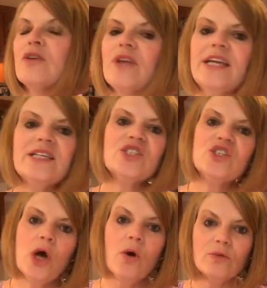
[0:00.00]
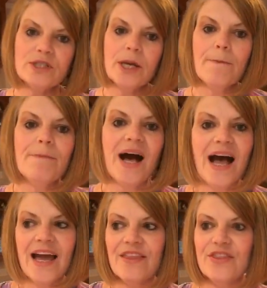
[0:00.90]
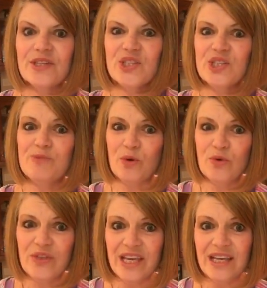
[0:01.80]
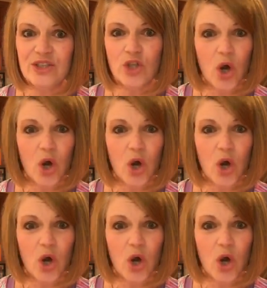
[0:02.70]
Ladies, don't buy the smoothie